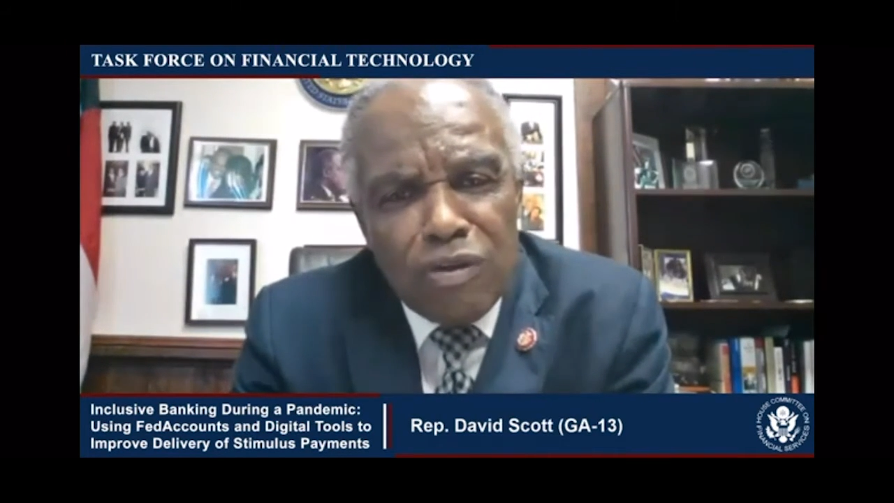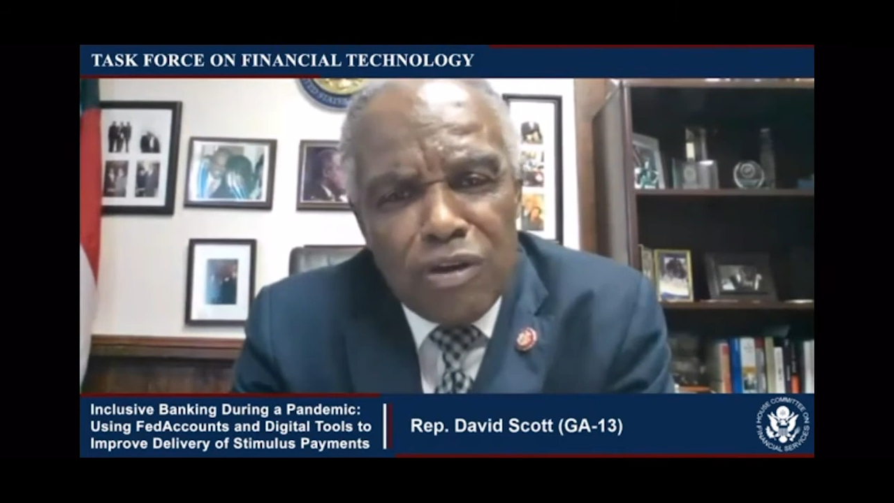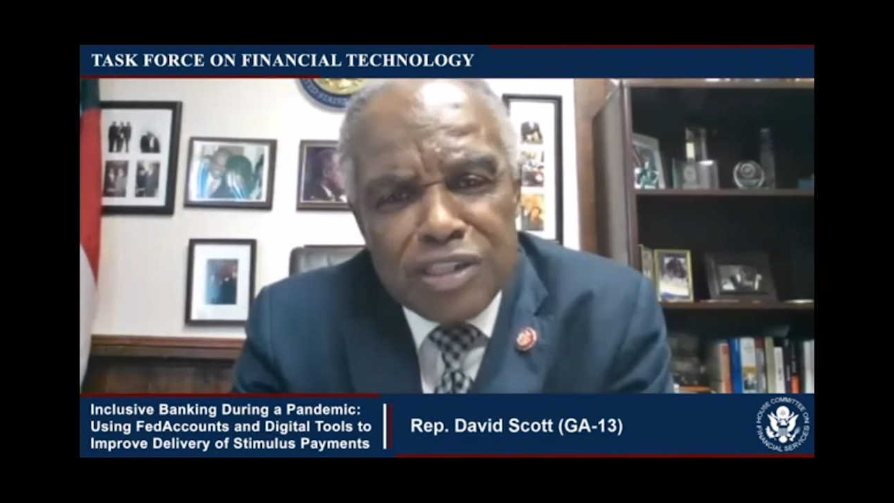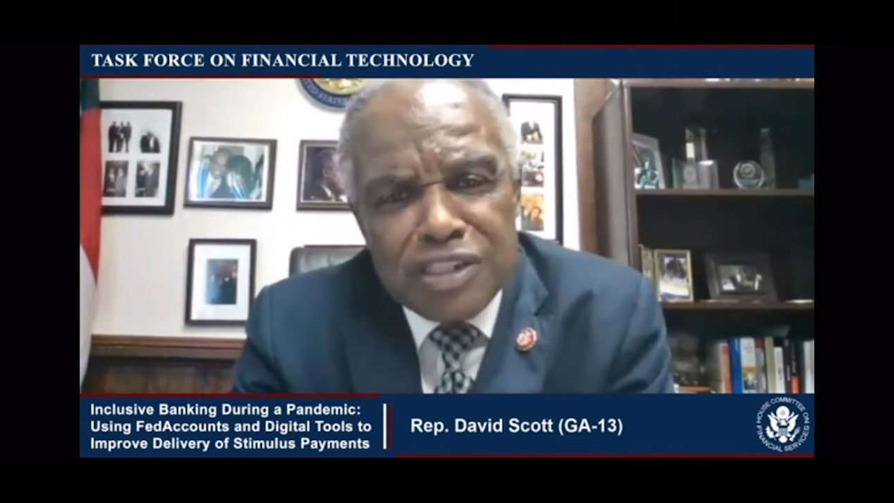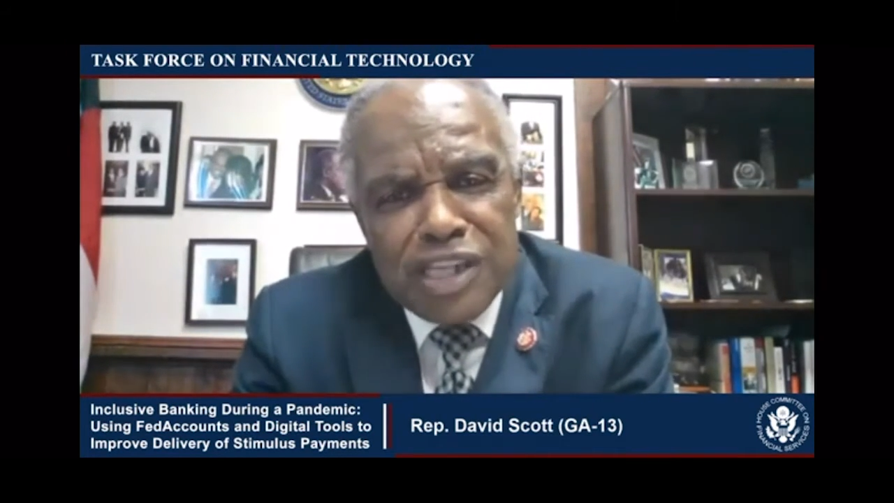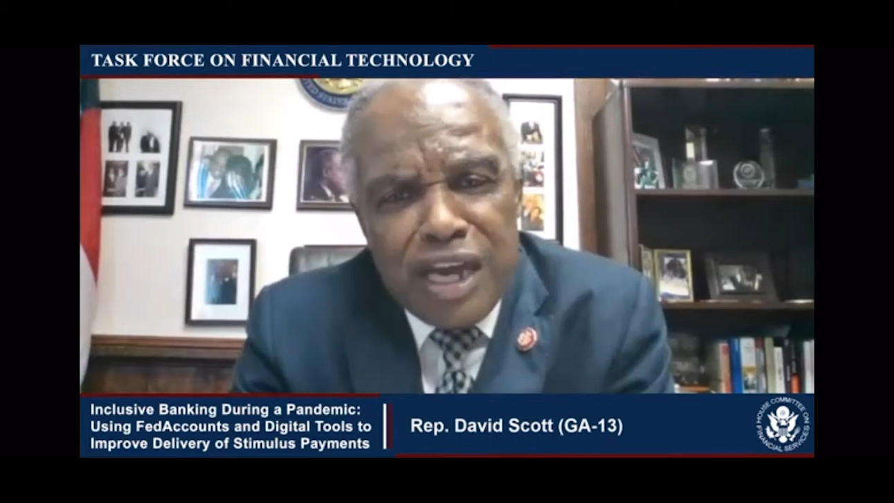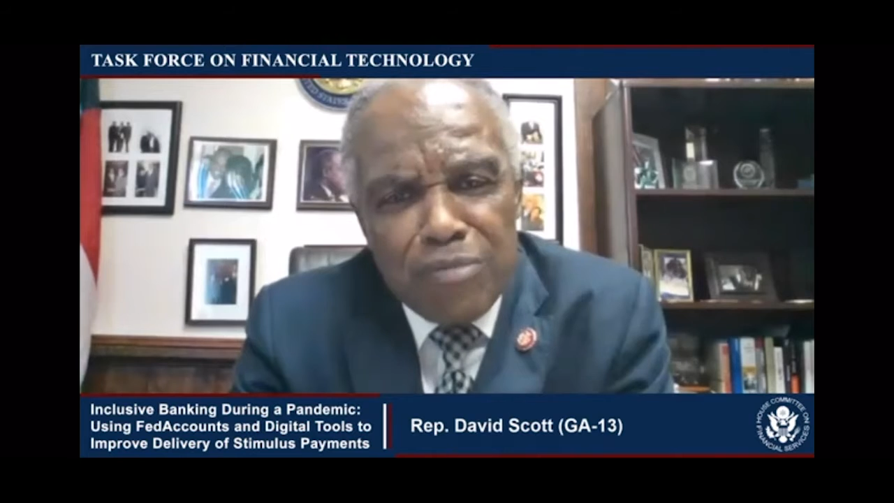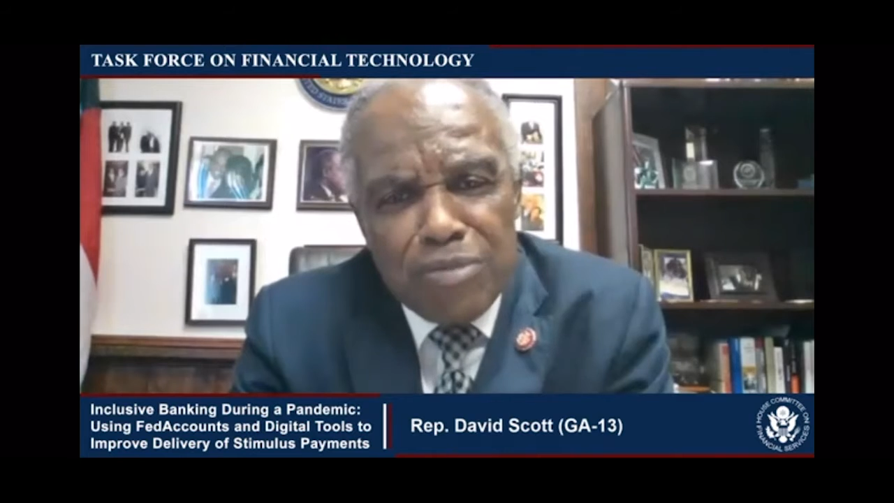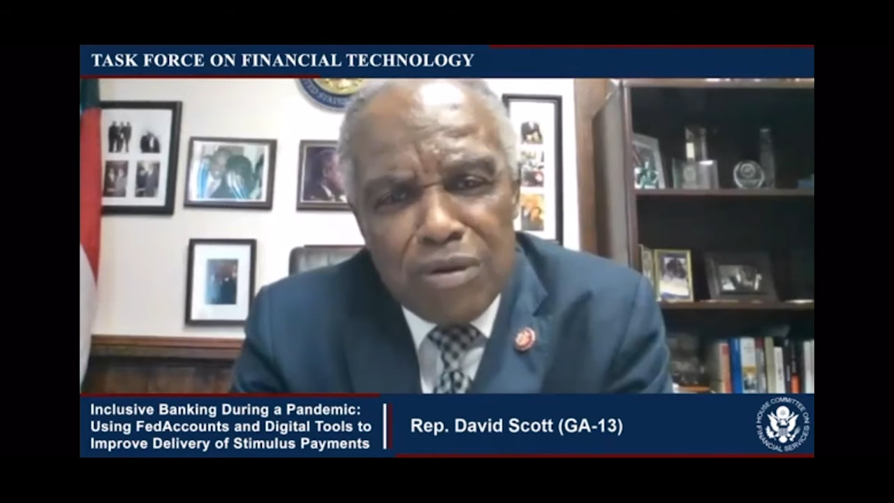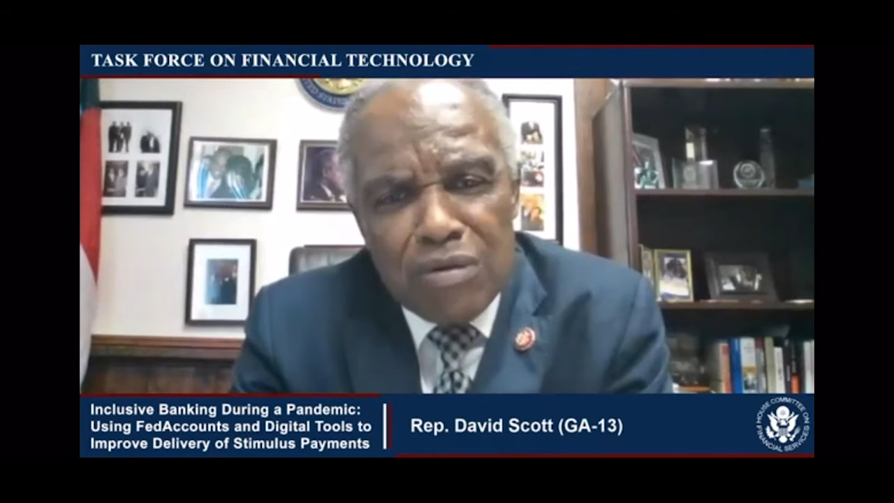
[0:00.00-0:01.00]
for
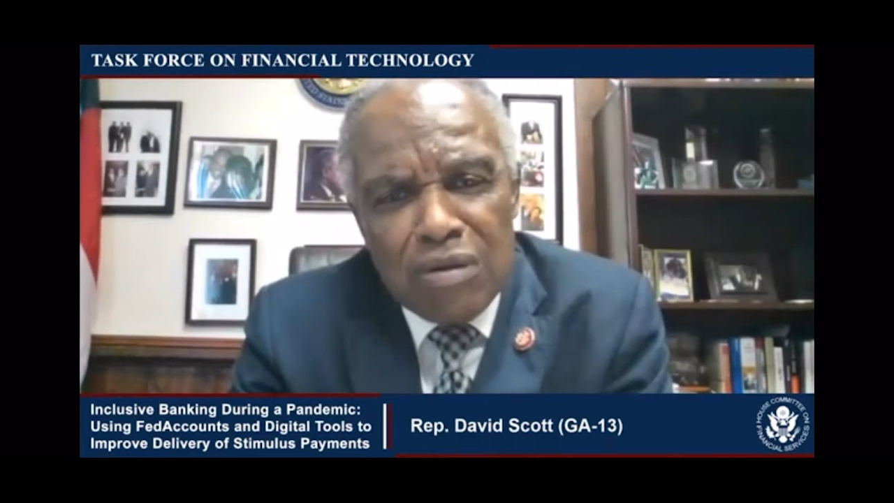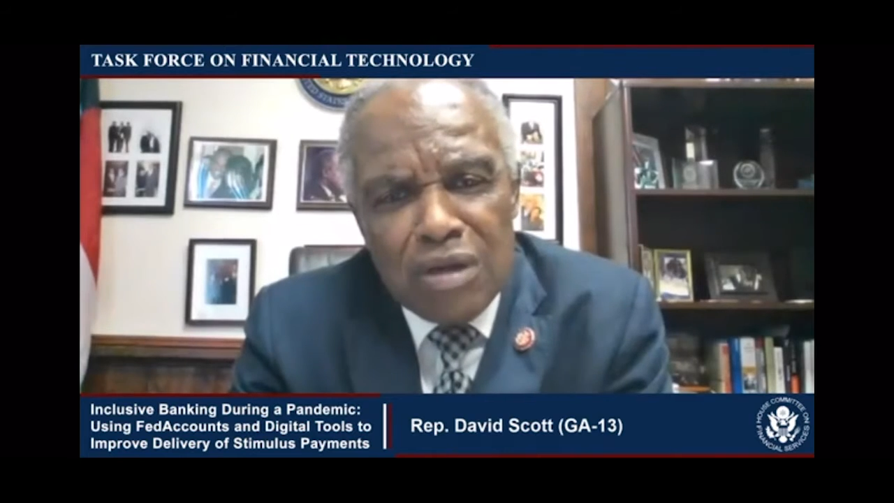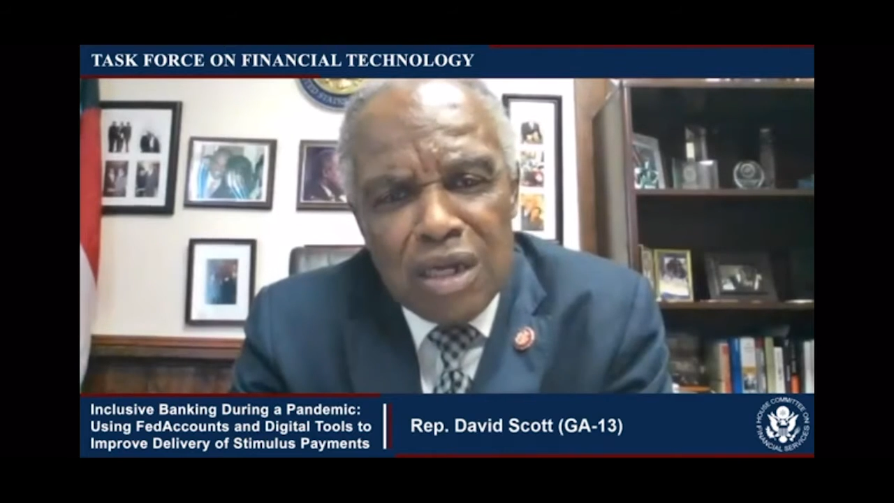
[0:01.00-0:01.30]
example,